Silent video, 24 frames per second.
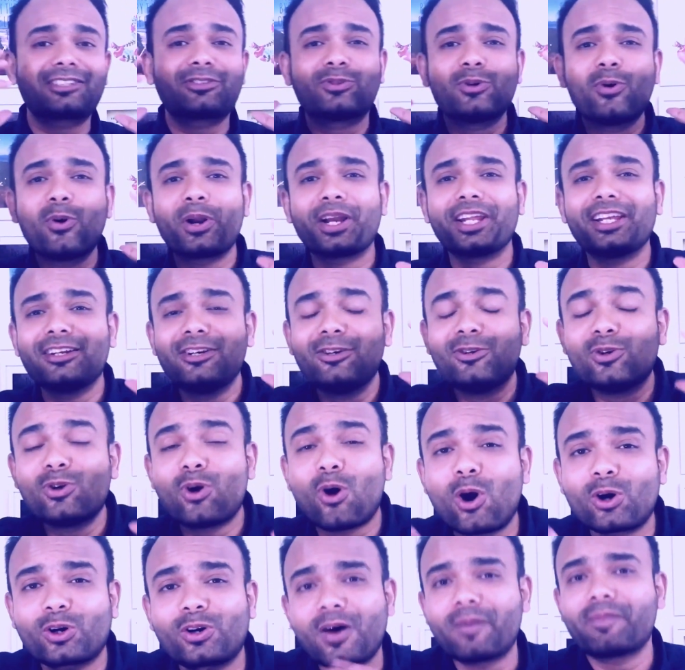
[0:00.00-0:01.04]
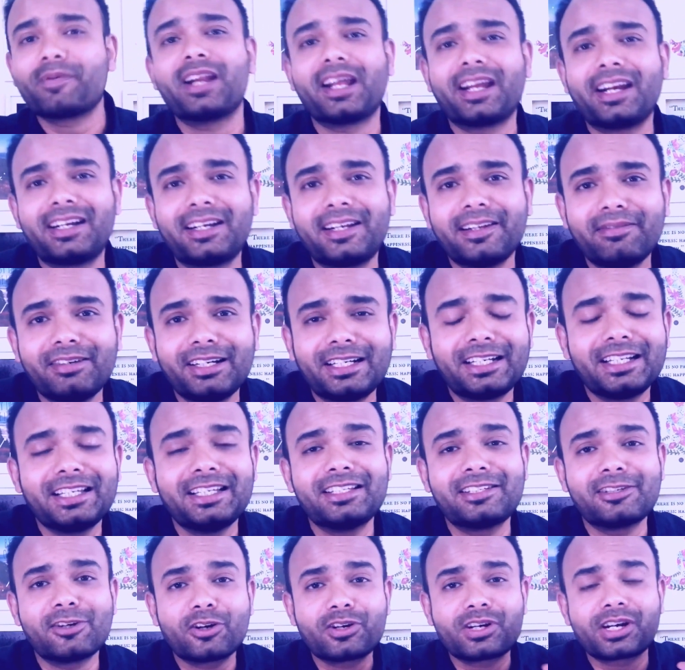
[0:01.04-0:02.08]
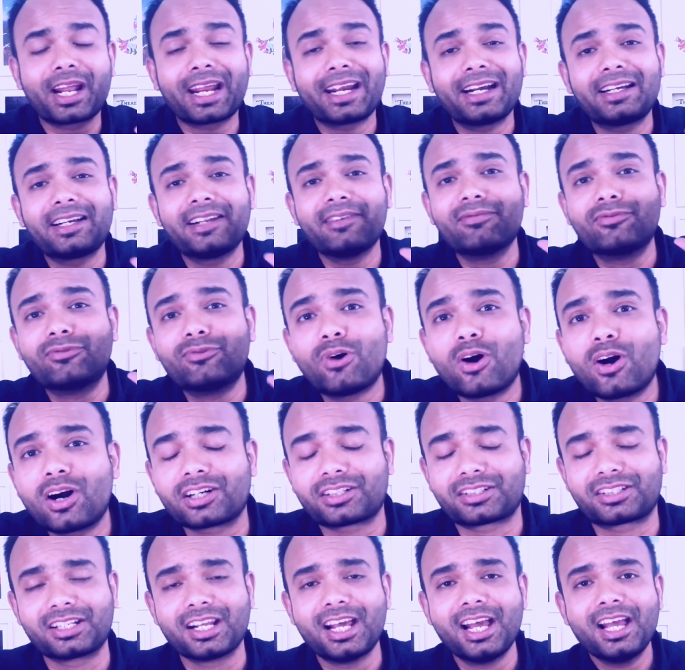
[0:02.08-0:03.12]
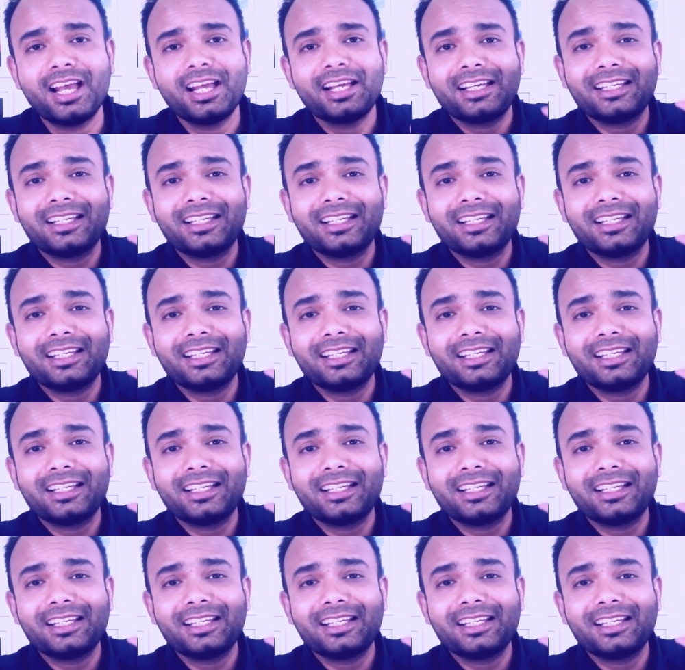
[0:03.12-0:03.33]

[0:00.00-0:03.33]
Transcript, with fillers: storing lot of negativities or negative words